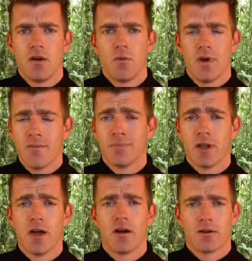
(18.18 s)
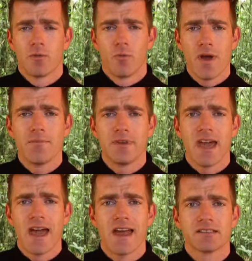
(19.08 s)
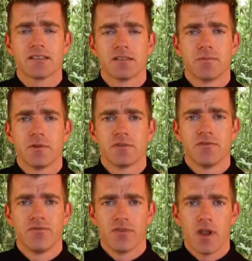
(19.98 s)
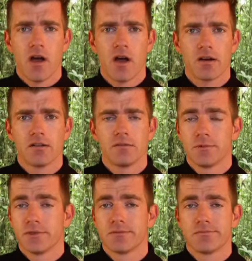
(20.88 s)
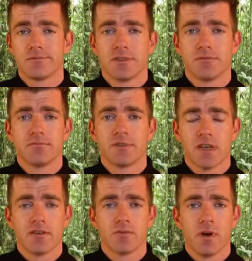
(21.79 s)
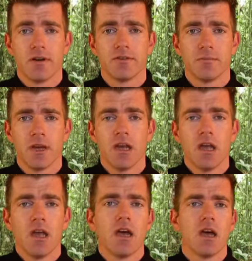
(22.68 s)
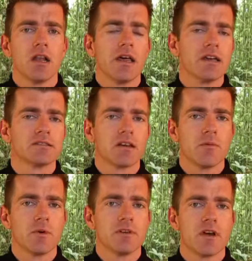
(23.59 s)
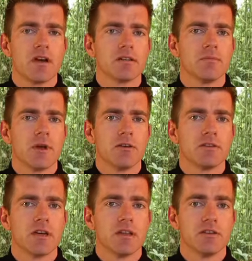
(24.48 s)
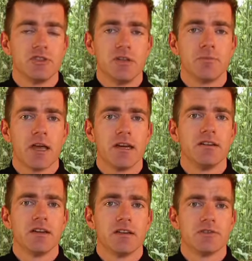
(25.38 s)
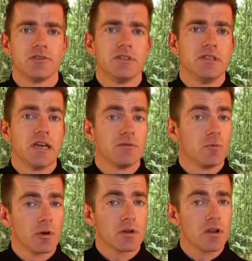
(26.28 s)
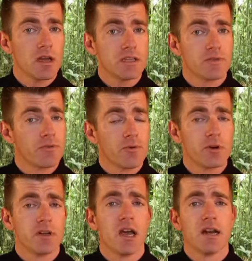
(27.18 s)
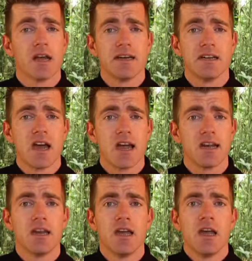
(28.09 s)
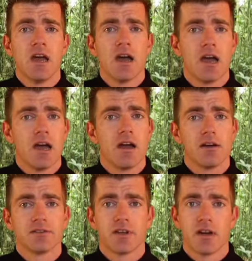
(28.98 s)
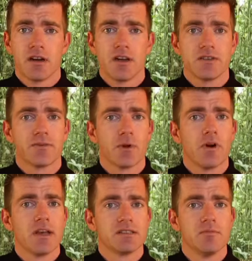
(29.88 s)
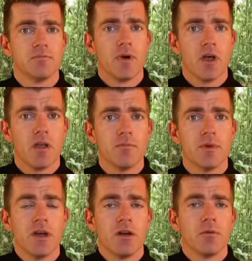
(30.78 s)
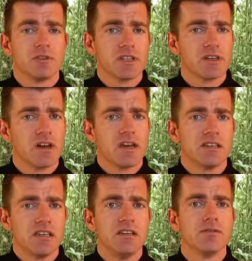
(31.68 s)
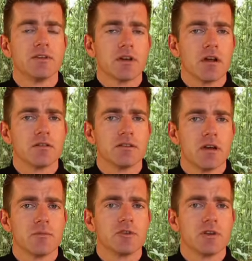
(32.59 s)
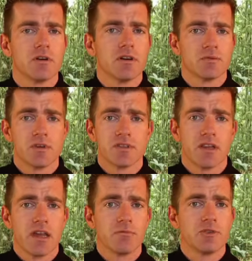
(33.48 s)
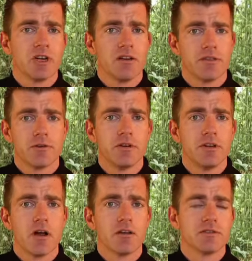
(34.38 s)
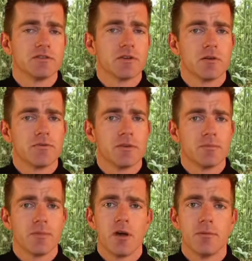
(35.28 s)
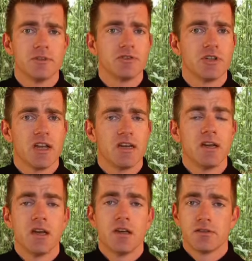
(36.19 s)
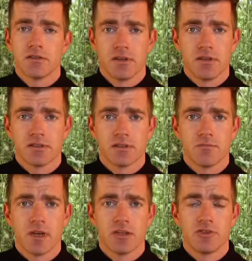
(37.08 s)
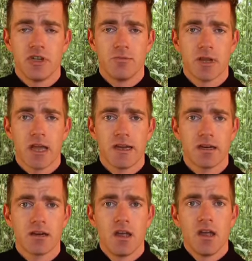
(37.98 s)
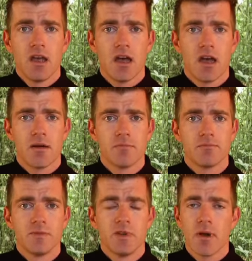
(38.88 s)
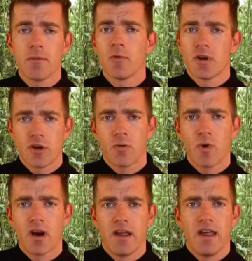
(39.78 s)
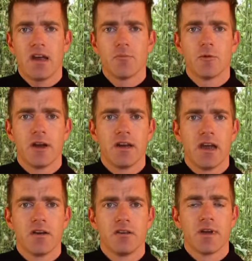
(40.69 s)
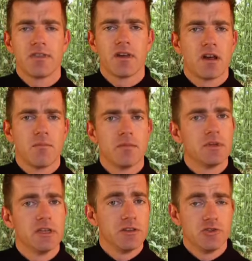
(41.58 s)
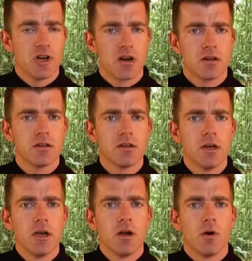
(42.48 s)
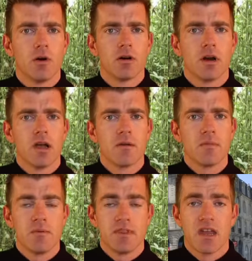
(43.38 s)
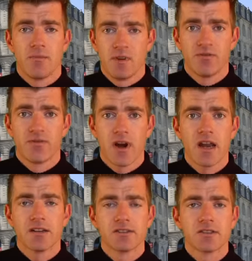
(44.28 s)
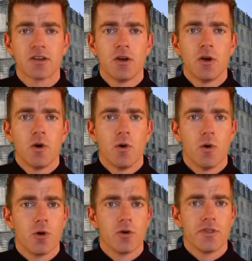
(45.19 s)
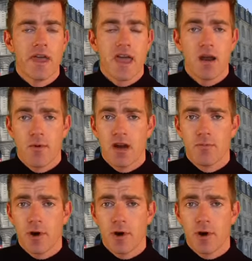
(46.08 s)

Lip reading: web blog or webcast as opposed to vlog, which just sounds weird to me. Last time we talked about the cheap lighting deals. You can get work lights for $49.99. I also got a nice fluorescent bulb, which has a nice even color temperature, as well as a lampshade. $30 in total for the bulb and the shade. So there's some cheap lighting. You might be wondering where I am right now. You might think I'm in the jungle, or maybe that I'm in France, or that I'm at a